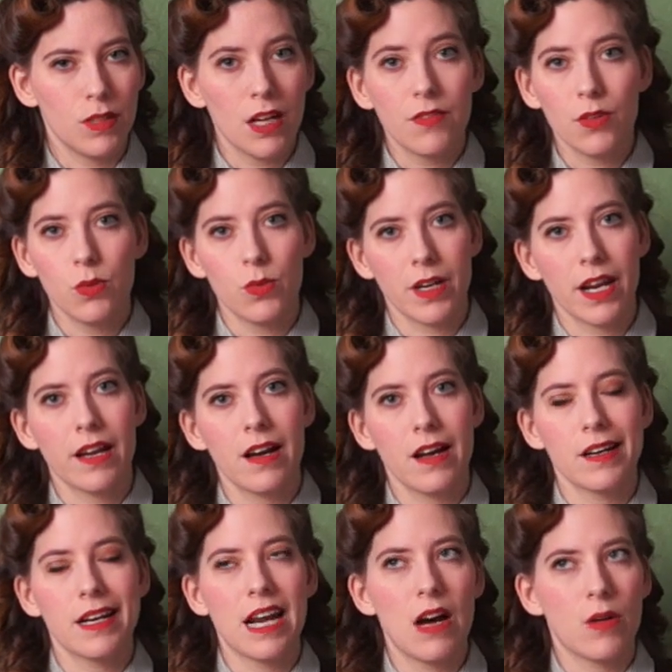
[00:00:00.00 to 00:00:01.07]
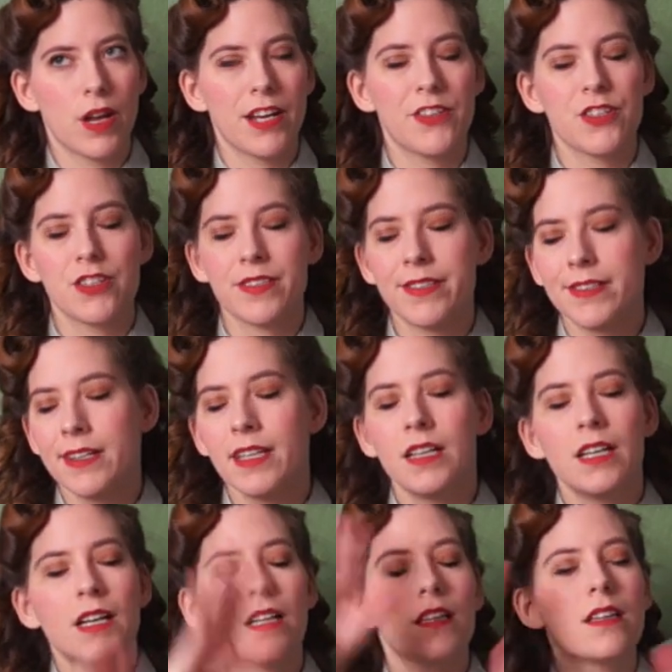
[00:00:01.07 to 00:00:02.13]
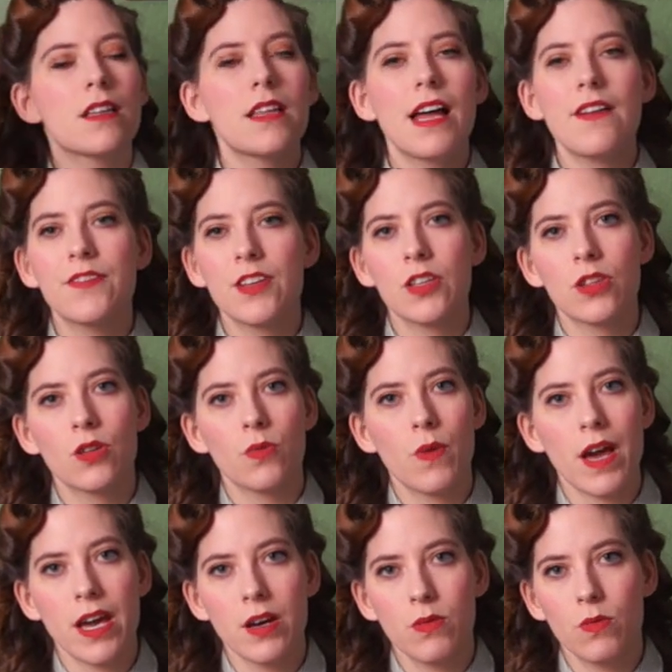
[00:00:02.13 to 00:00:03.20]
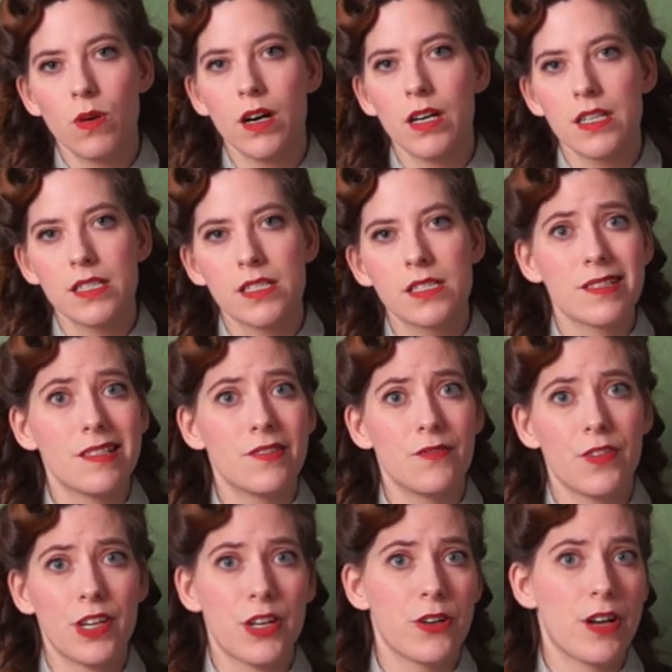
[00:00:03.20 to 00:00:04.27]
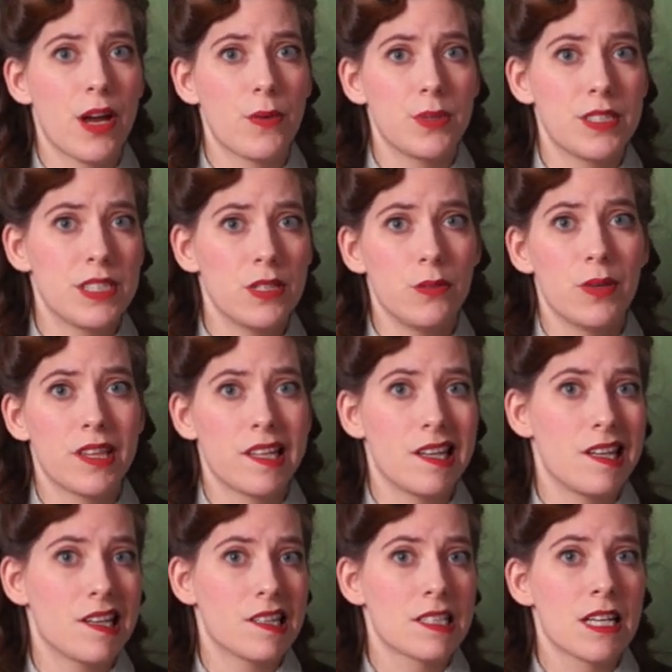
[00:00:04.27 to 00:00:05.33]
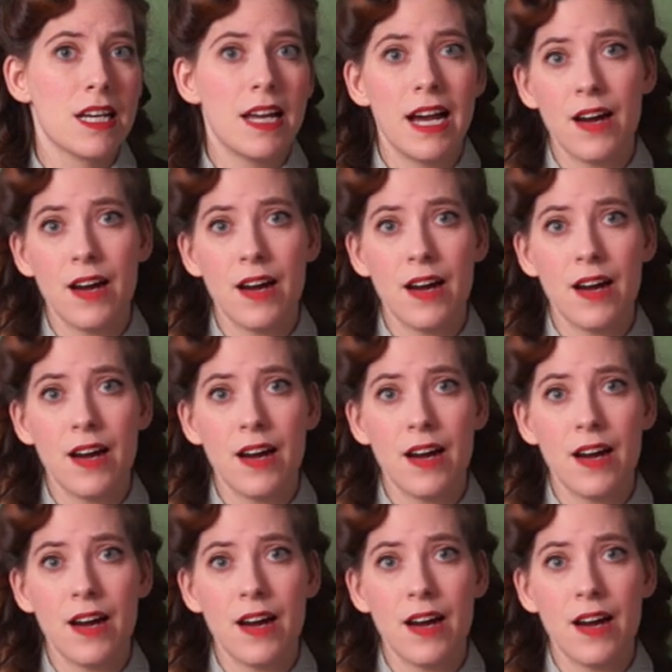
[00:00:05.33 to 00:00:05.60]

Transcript: level when I cut it out. I just left it the way it was and then figured I would deal with it